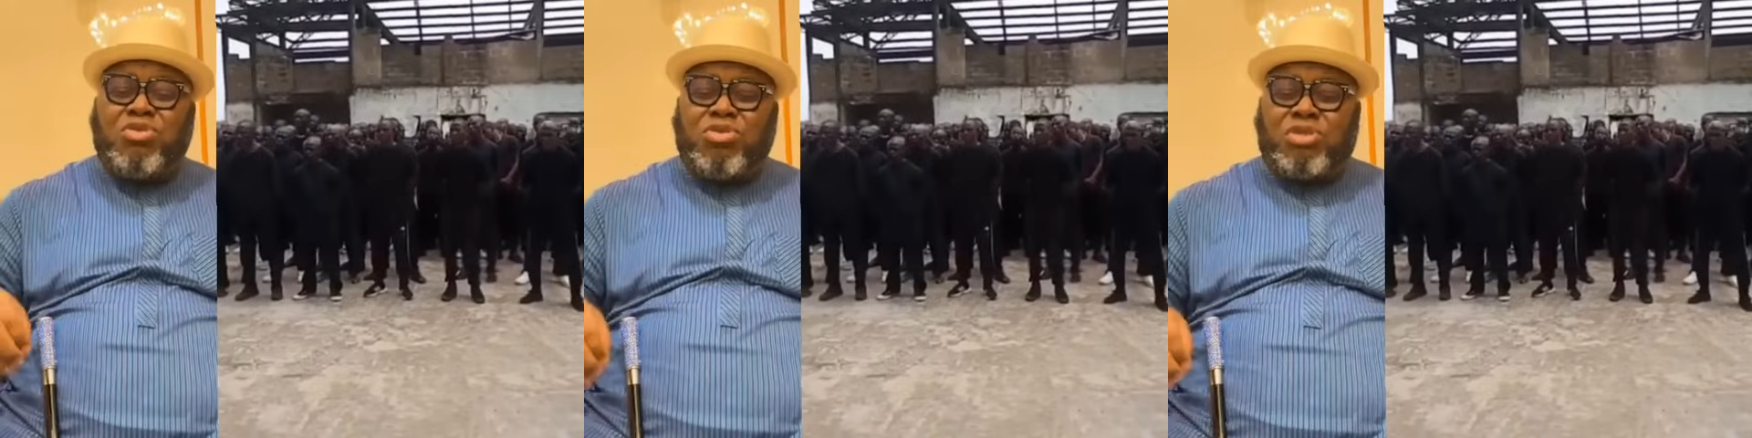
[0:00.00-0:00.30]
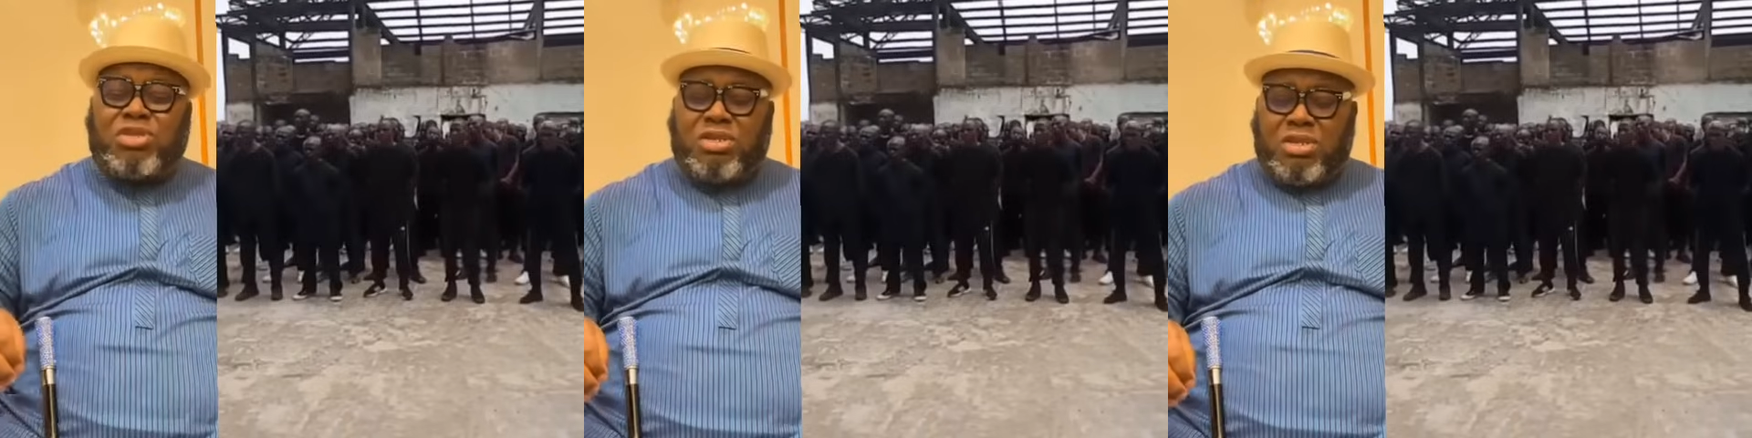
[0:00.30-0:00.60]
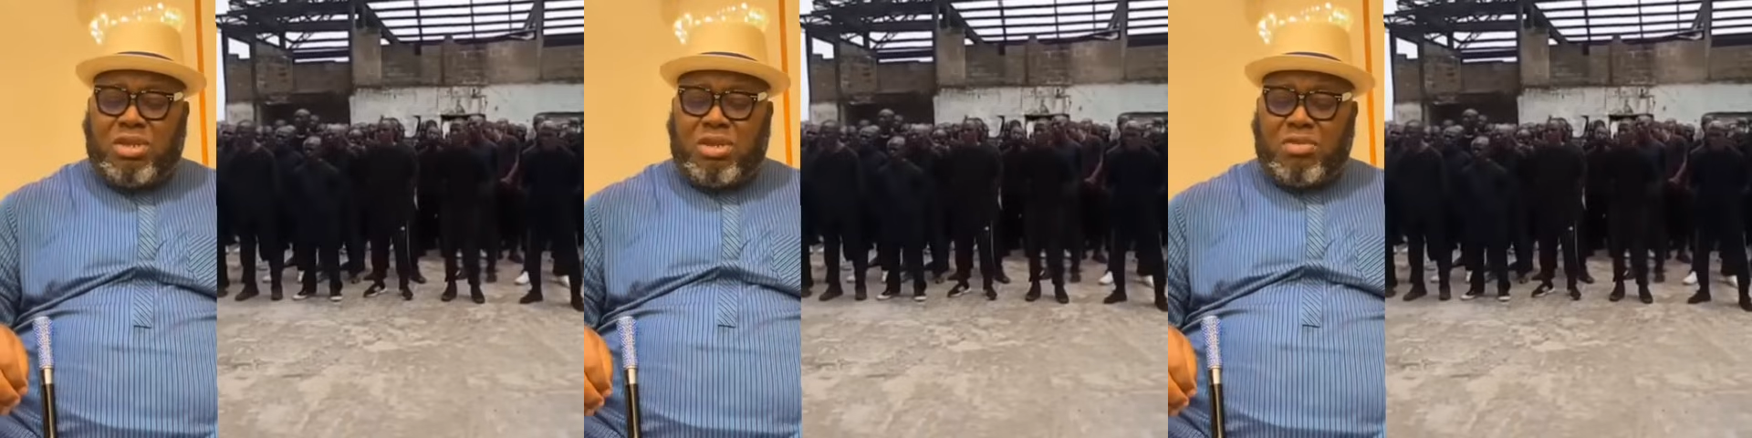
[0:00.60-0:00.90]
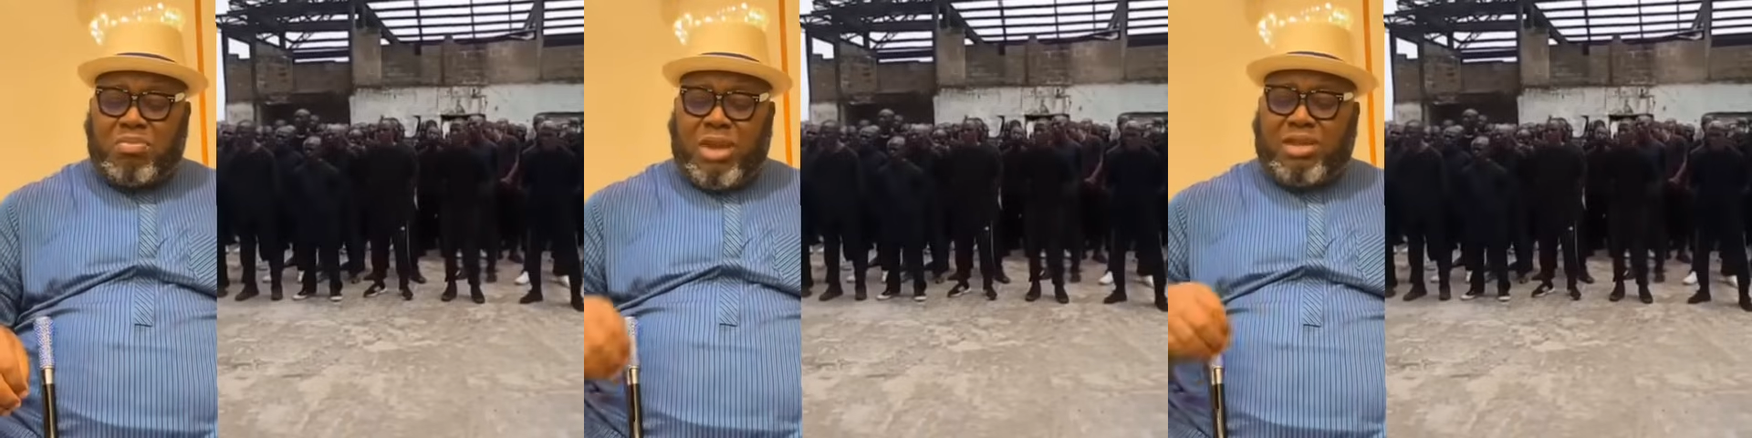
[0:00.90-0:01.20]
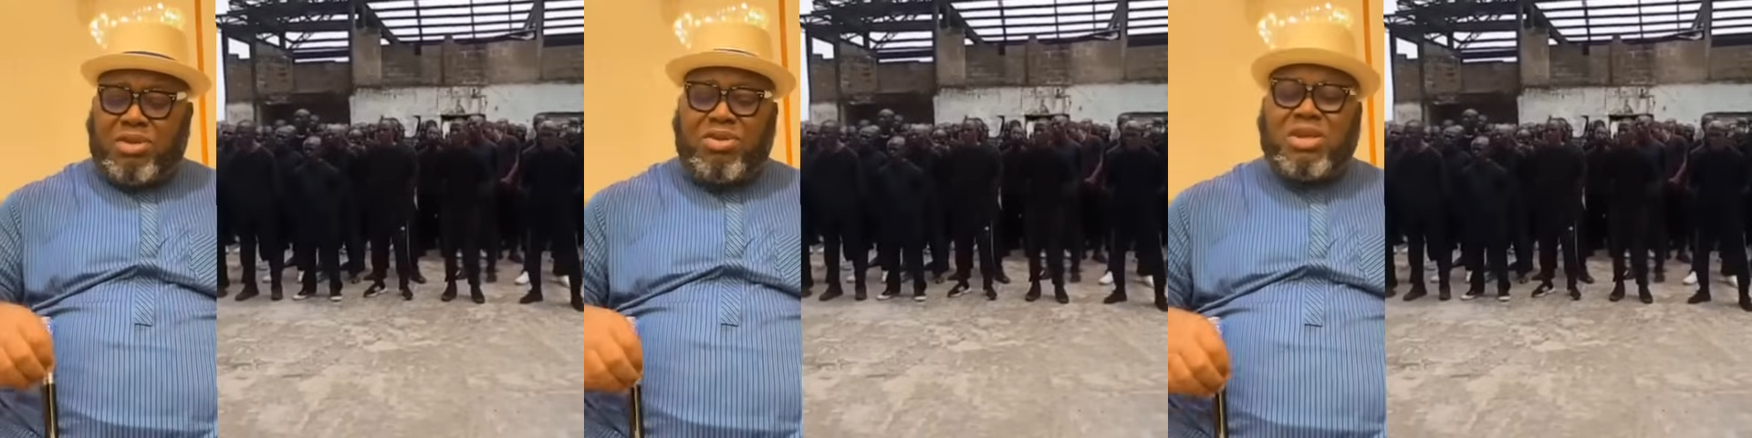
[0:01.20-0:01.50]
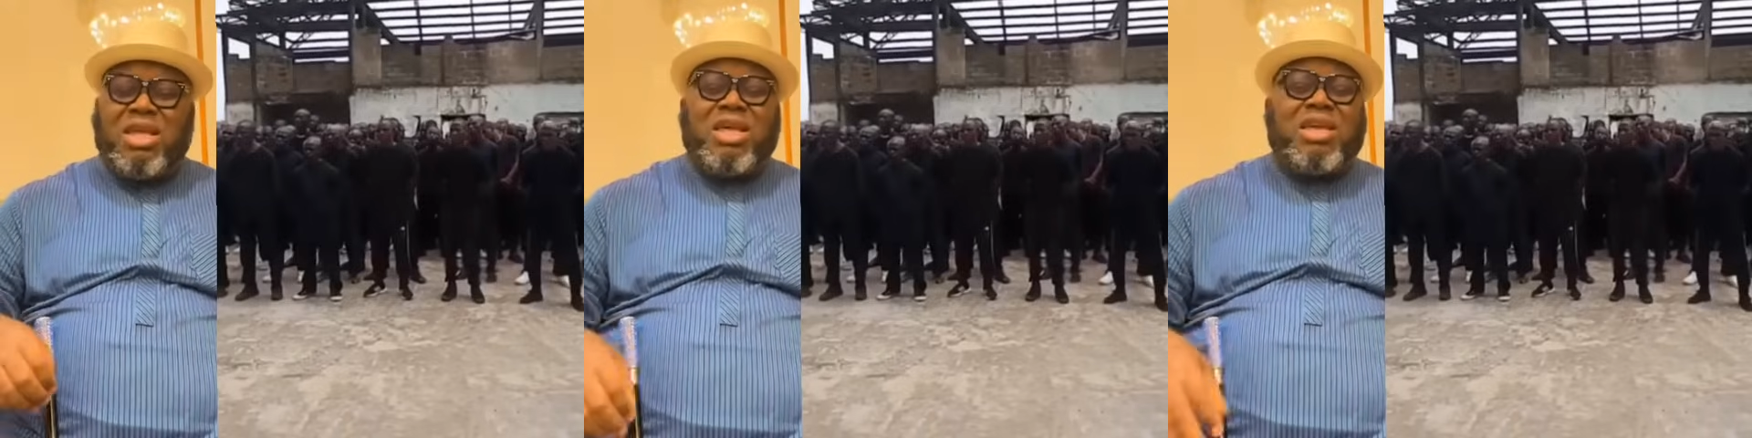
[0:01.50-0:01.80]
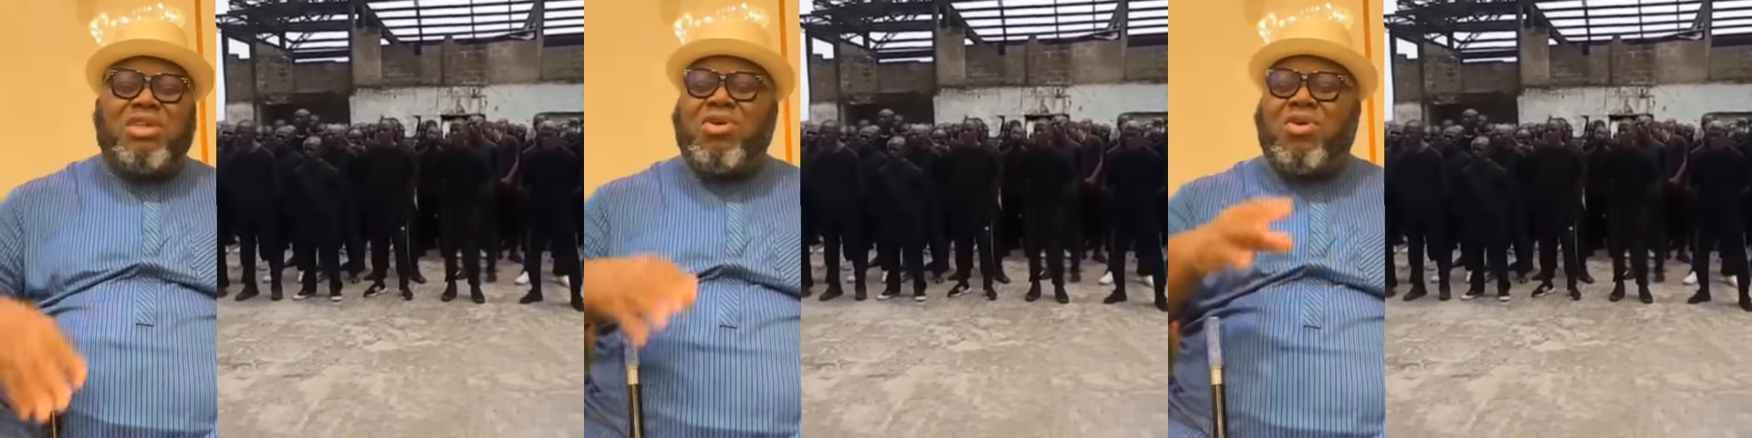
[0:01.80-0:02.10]
used by the North.
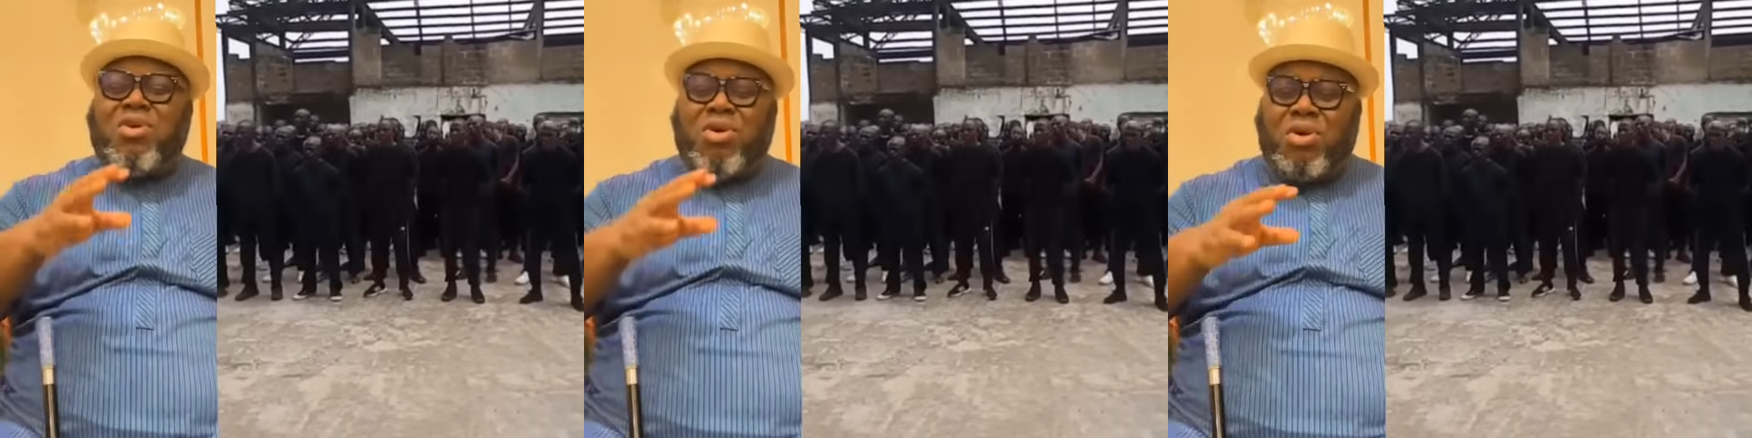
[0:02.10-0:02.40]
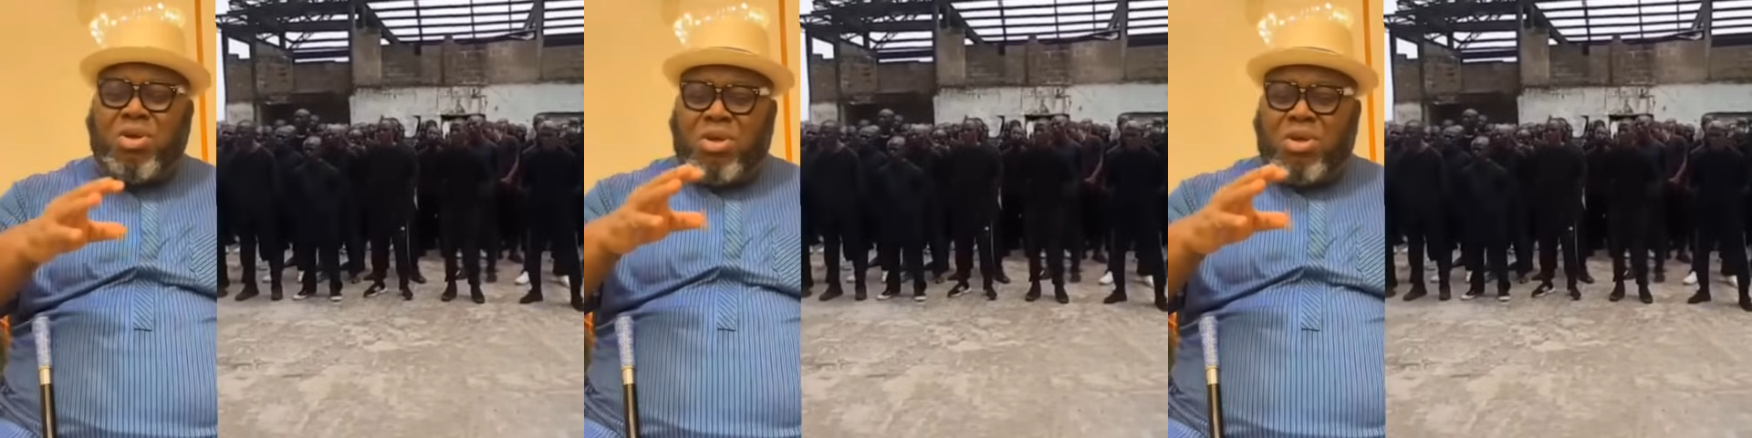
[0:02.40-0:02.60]
You know,